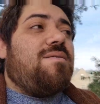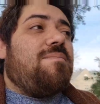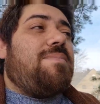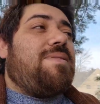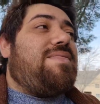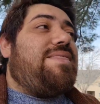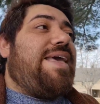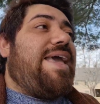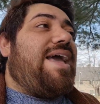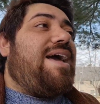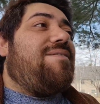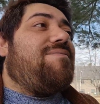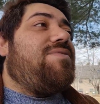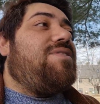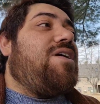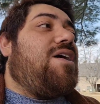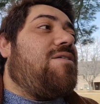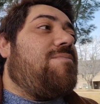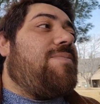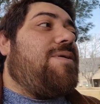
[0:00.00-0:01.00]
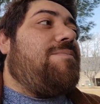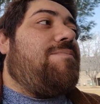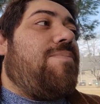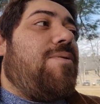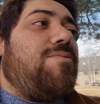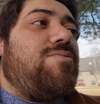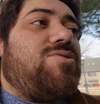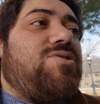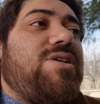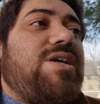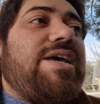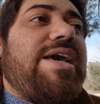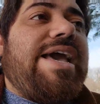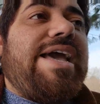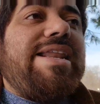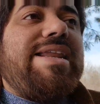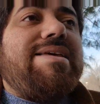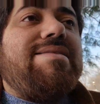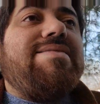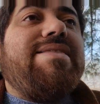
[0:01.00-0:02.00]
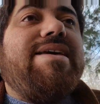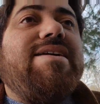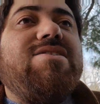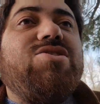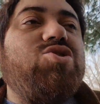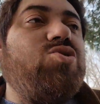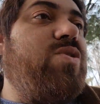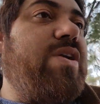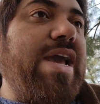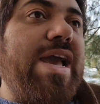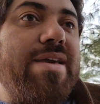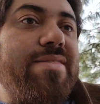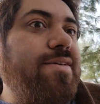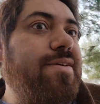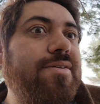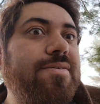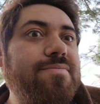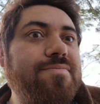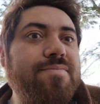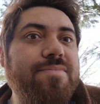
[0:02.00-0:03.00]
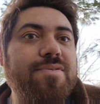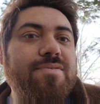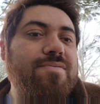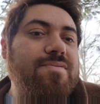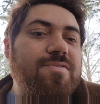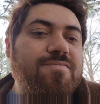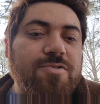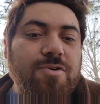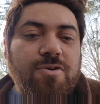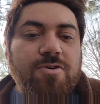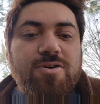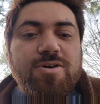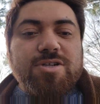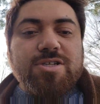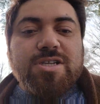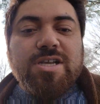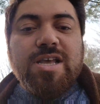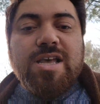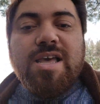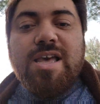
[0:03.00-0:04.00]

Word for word: but they have not been posting anything together, of course.